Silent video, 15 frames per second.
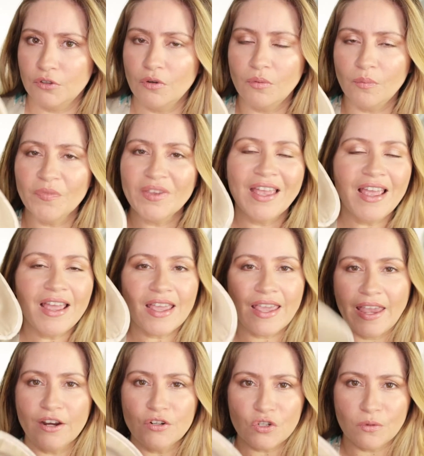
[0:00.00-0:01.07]
you don't
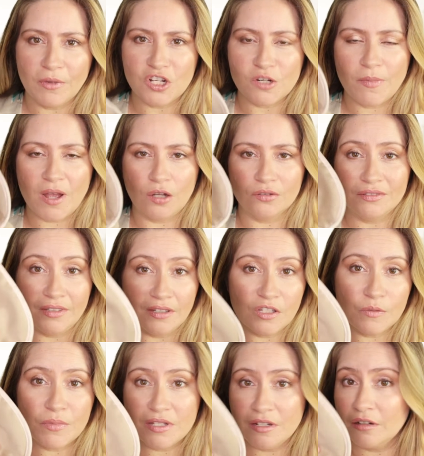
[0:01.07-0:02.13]
care too much about
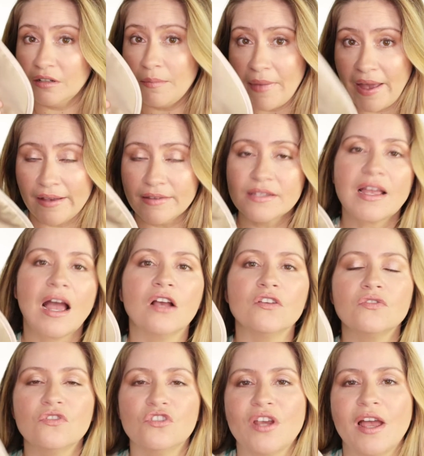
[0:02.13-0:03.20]
this particular mask, I
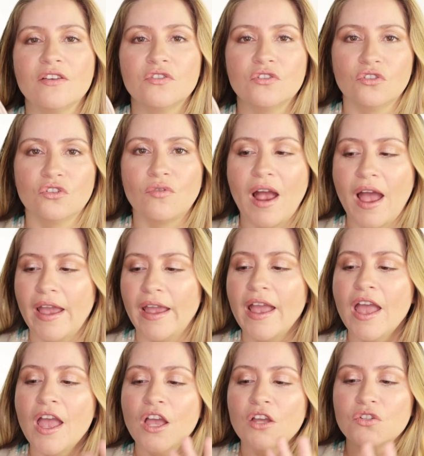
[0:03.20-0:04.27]
suggest you try
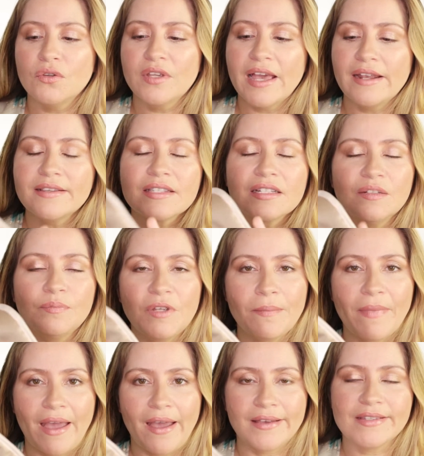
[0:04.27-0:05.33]
to get a sleeping
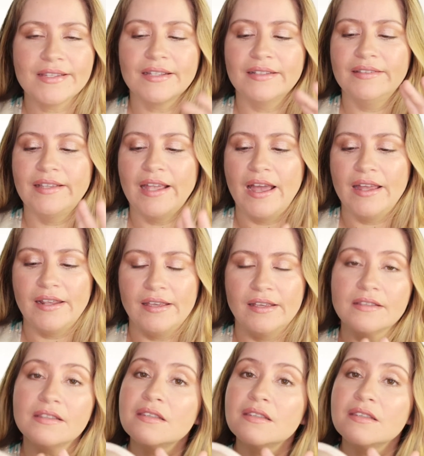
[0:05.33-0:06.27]
mask that is